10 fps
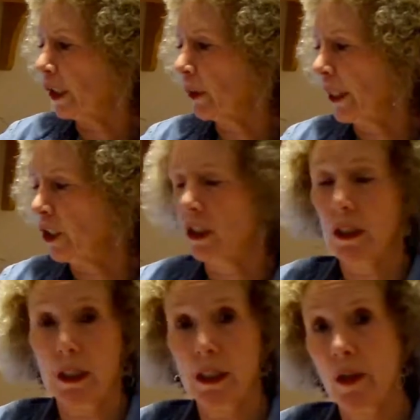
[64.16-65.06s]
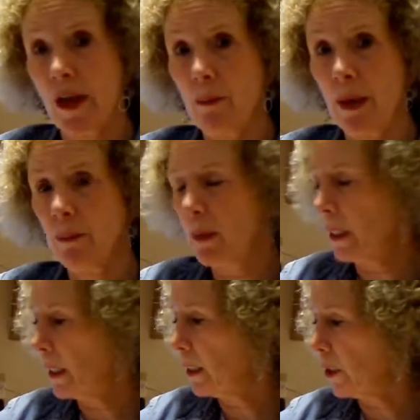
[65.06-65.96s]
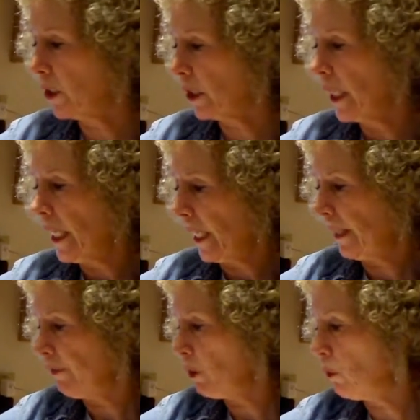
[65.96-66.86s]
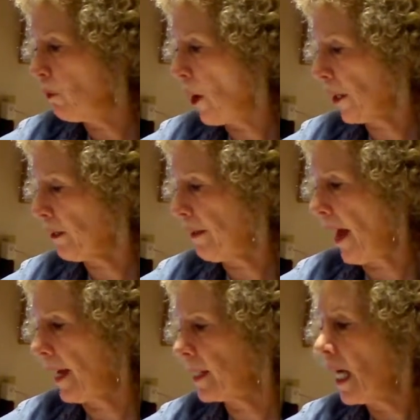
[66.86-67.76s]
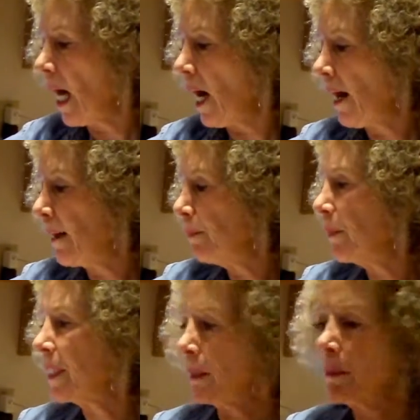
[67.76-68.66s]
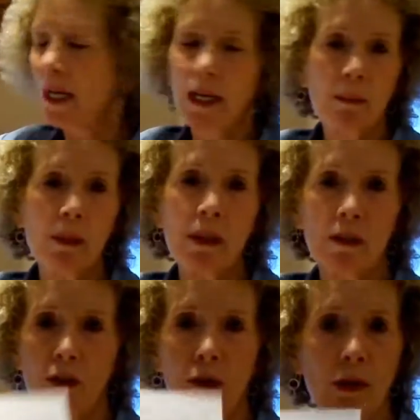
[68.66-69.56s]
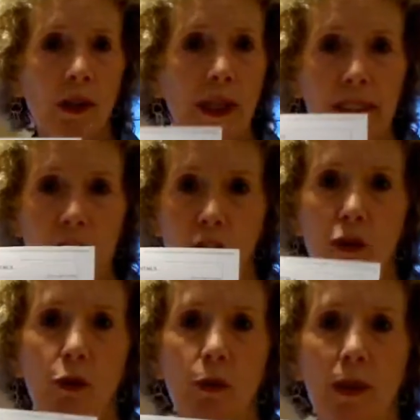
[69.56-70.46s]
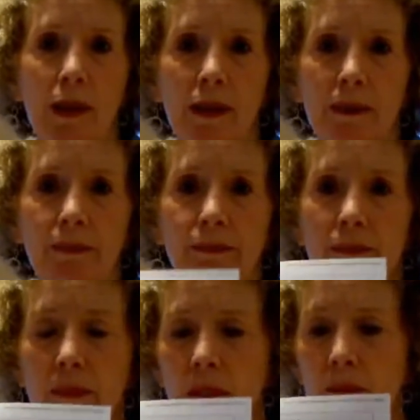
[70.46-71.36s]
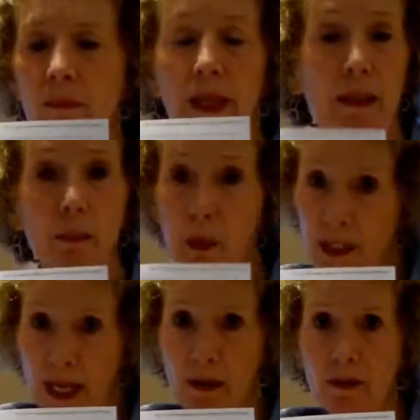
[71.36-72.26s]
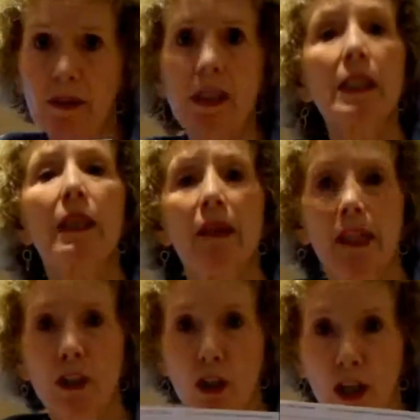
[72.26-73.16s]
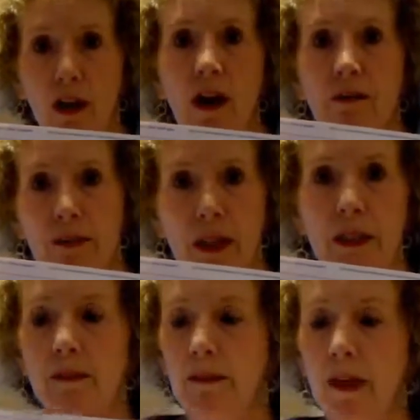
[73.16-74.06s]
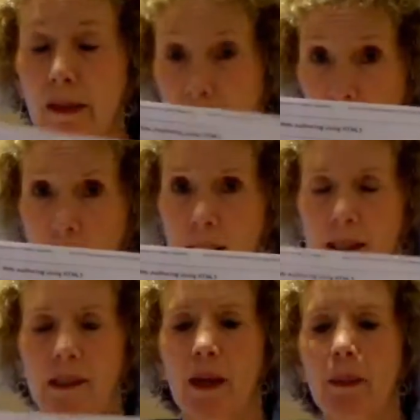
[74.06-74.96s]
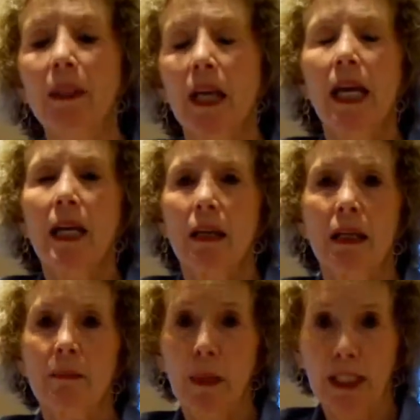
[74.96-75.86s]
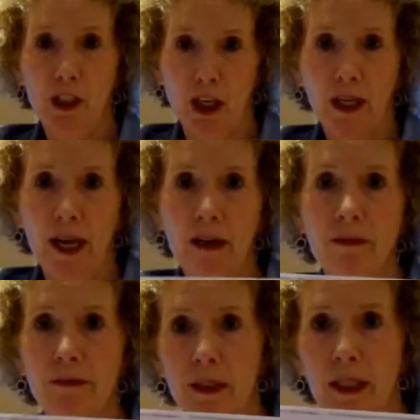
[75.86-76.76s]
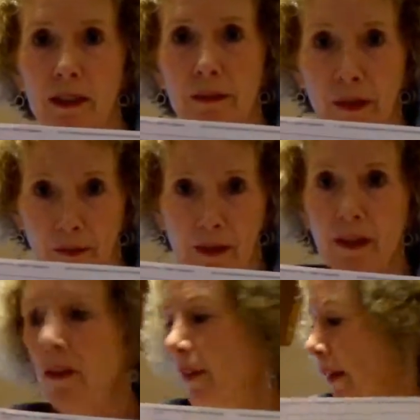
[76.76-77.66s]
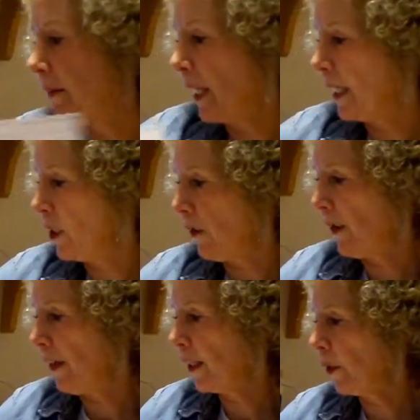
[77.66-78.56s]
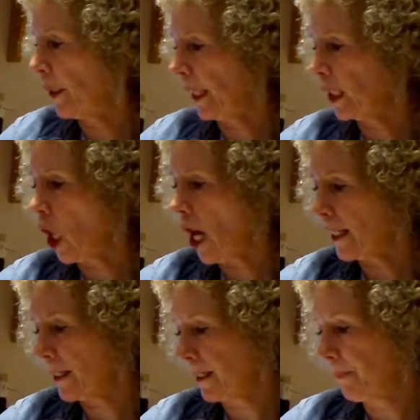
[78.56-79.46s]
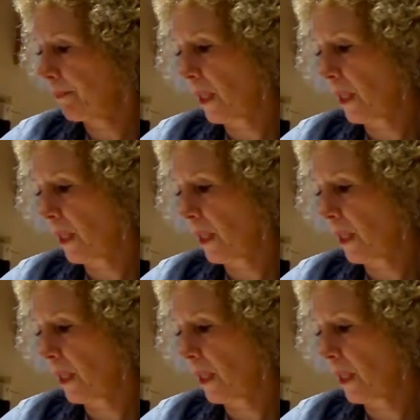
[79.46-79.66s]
iterations, and so that might be easier if you mark that. Sometimes students like to make a printout of this, and they can check off this is the assignment, make a check off of everything that they've done so that they don't get lost.